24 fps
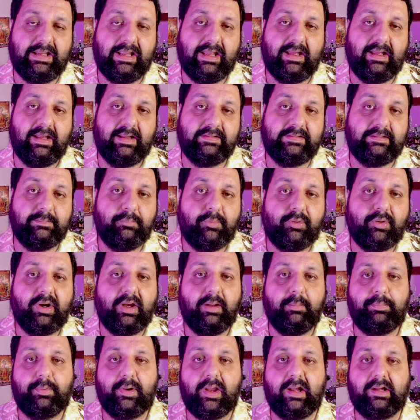The more
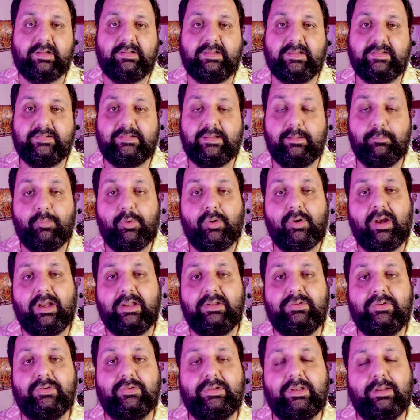I practice, the more I
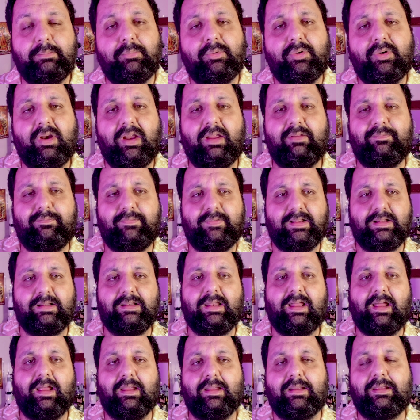do, the more I feel
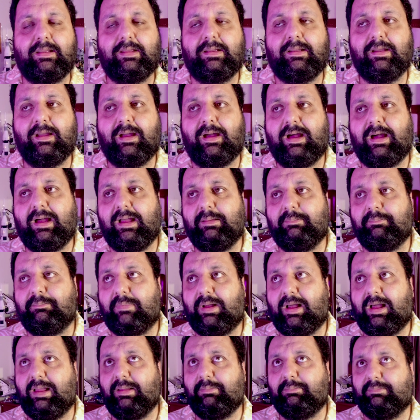like
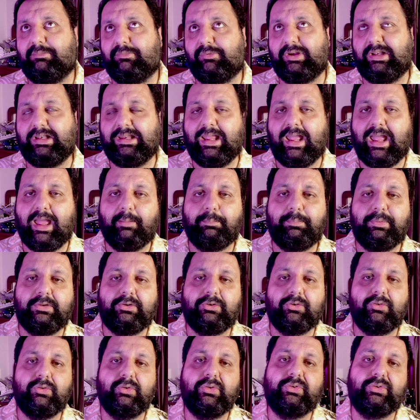I'm really happy
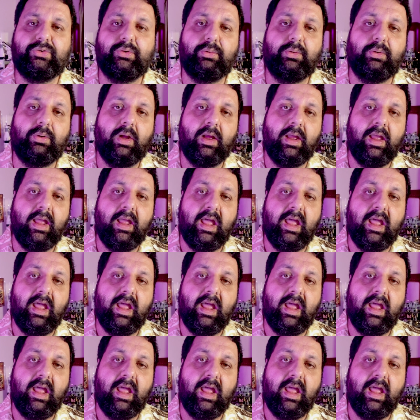to do so.